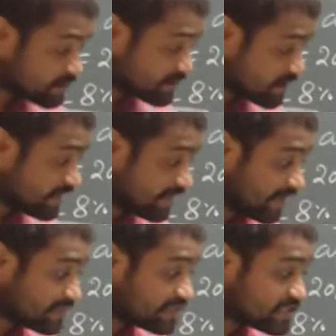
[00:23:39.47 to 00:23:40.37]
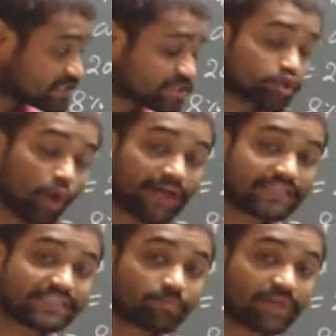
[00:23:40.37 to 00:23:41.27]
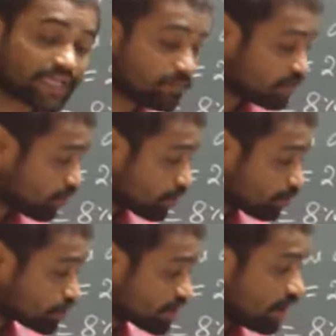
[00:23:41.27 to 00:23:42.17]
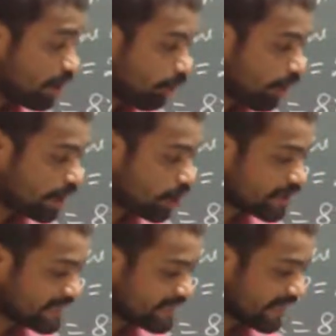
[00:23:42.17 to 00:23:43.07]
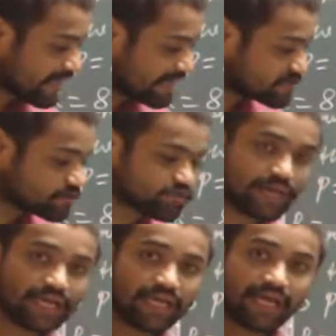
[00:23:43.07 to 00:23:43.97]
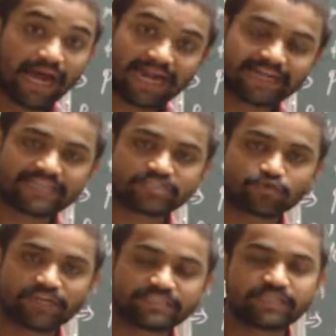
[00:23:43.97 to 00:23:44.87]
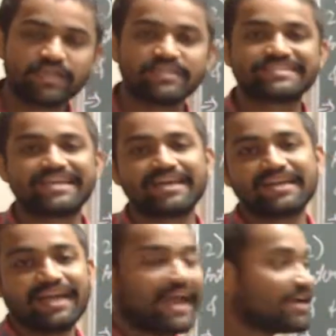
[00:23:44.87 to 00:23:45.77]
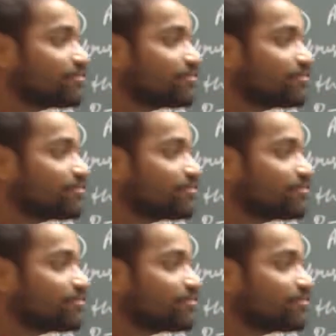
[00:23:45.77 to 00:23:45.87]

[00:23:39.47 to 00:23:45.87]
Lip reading: See here, this square is applicable for both 108 and as usual 100 students. Sir, hang